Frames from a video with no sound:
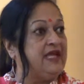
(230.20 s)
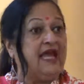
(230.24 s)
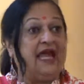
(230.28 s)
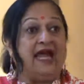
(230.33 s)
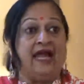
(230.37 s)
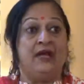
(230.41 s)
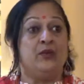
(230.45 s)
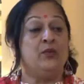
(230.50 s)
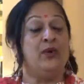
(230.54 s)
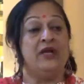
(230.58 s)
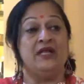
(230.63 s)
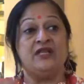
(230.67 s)

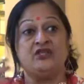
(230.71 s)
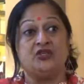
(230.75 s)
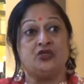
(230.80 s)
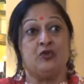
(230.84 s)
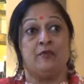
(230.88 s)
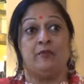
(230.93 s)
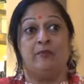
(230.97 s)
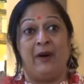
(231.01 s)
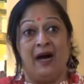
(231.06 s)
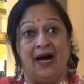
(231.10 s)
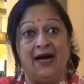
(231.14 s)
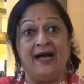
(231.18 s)
And once you
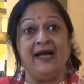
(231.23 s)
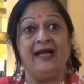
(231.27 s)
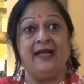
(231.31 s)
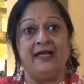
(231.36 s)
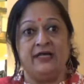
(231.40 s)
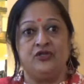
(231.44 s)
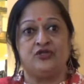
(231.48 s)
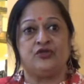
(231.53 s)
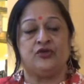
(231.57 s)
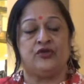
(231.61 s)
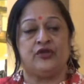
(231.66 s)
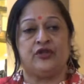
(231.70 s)
buy
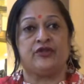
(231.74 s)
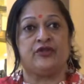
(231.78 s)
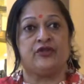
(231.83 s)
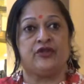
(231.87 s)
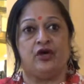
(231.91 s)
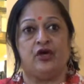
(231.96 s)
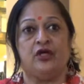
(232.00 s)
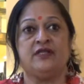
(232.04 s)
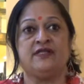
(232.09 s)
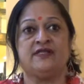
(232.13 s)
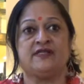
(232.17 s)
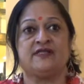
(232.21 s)
into the
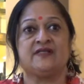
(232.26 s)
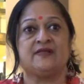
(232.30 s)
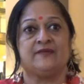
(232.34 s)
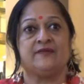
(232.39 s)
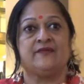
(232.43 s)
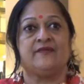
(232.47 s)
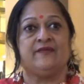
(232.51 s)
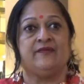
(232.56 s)
thoughts,